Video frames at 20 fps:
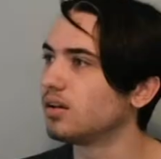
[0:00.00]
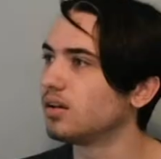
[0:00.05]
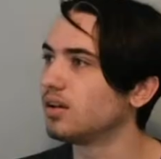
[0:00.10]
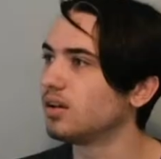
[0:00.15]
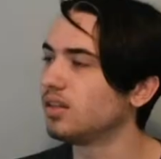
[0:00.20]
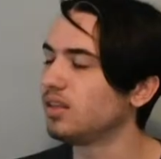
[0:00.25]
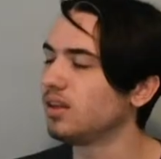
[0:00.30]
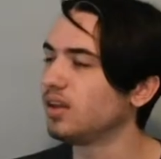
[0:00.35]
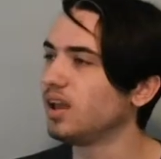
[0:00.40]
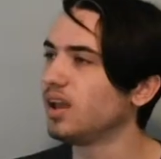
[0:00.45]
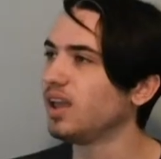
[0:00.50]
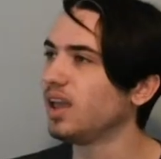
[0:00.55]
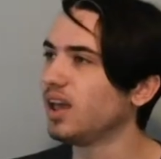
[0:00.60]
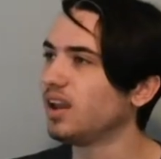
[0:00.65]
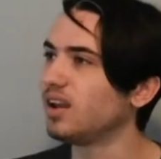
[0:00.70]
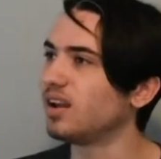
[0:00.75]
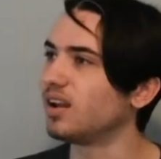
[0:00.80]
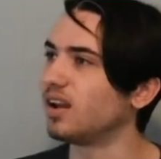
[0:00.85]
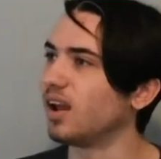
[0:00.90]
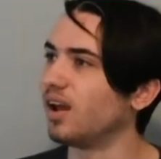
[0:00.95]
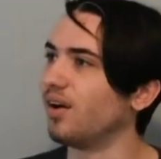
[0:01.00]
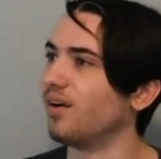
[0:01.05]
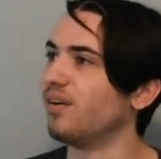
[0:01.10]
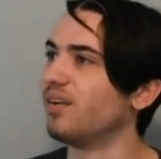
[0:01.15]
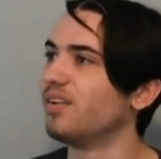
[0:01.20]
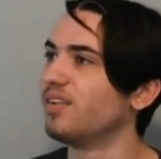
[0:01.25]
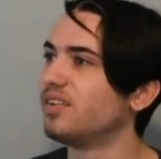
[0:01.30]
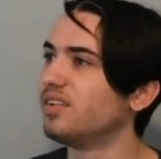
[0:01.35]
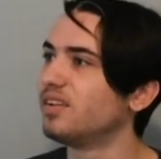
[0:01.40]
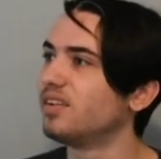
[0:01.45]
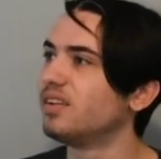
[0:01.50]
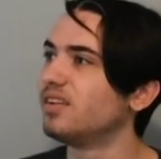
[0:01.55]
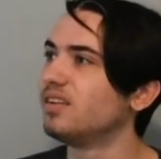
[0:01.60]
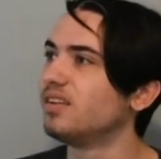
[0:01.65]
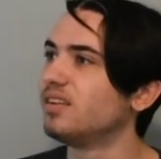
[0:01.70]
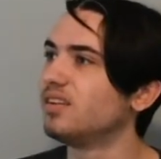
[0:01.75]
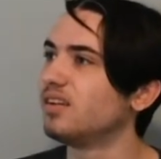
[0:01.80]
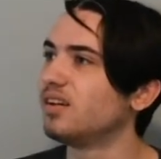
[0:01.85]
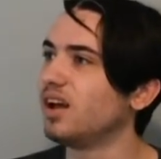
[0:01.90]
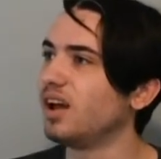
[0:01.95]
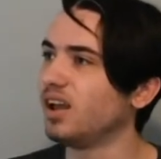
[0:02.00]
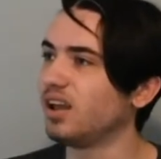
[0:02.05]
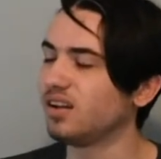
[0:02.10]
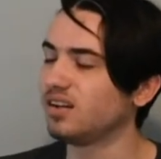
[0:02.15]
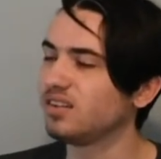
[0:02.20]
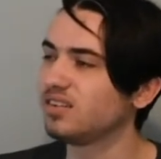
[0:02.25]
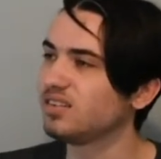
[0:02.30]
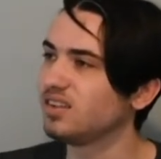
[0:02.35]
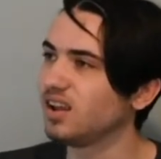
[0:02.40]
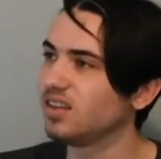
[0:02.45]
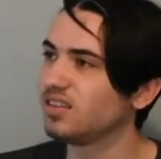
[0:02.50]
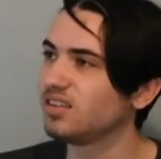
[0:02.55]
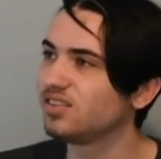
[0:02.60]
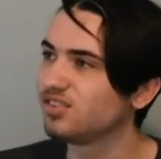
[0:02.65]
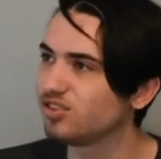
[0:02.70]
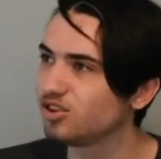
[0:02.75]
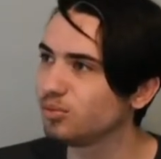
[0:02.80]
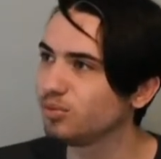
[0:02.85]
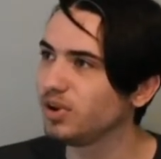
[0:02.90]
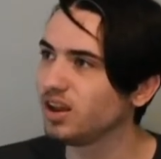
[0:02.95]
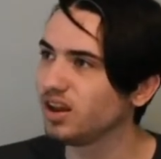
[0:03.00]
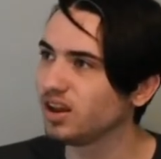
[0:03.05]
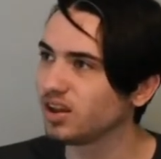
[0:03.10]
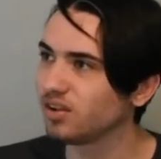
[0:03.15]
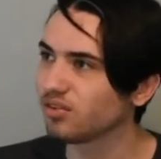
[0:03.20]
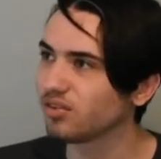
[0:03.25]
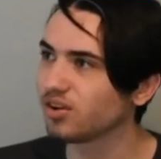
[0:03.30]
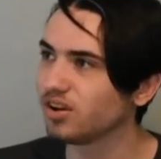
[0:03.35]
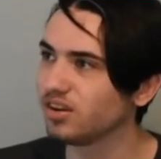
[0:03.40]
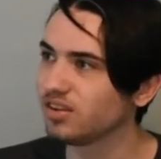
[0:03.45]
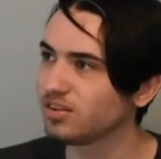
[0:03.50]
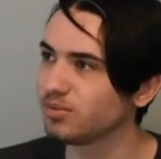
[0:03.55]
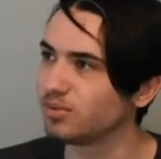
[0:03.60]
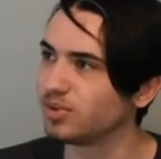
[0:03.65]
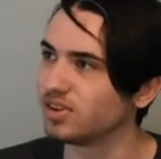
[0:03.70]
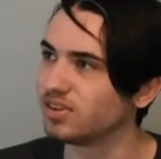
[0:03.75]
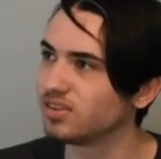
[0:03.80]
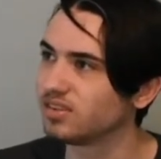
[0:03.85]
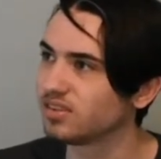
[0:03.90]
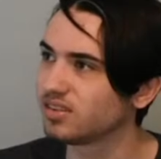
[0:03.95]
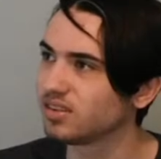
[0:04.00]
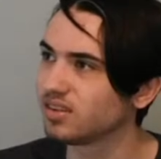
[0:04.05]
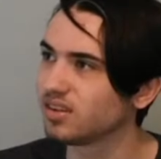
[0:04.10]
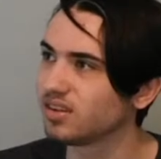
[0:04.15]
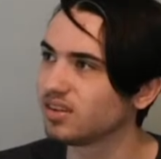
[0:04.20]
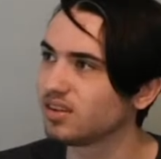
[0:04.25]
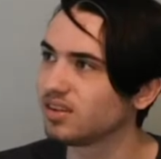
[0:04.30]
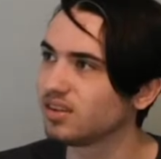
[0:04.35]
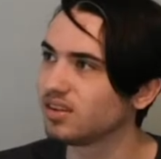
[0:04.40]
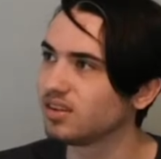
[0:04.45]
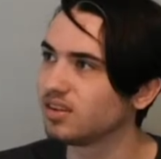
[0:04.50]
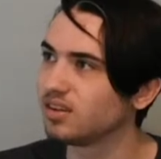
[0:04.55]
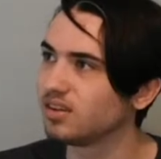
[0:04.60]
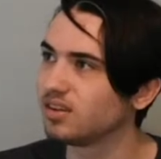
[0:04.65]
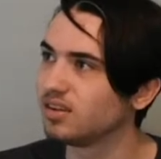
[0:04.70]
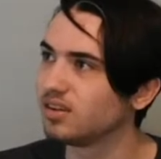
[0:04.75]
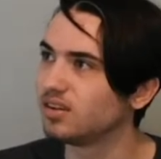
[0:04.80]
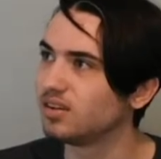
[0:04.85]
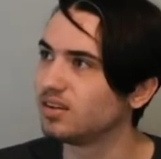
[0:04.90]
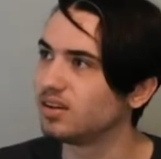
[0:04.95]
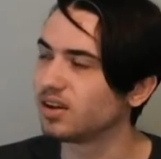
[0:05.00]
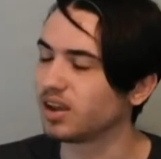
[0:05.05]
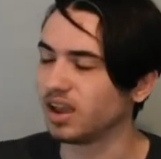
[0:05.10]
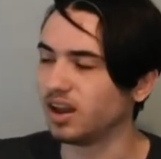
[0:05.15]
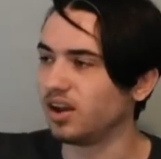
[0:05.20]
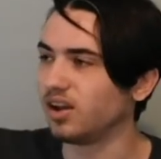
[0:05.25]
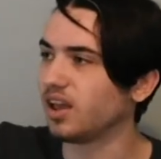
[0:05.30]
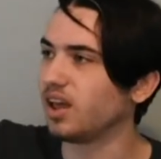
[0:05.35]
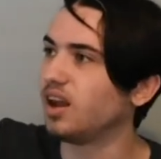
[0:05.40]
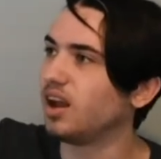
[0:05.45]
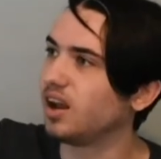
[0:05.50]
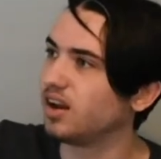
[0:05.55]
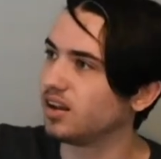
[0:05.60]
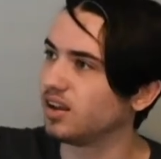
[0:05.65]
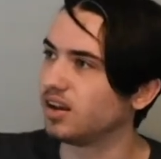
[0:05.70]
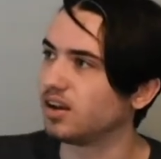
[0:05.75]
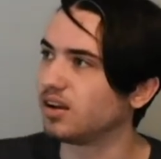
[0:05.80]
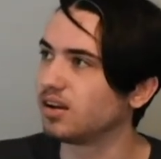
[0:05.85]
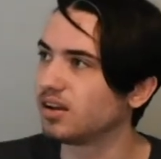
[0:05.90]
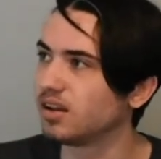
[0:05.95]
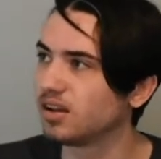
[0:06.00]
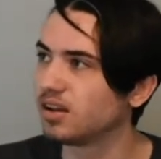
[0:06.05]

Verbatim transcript: I think I get it now. I understand the true meaning of Christmas. Okay, now get out of here.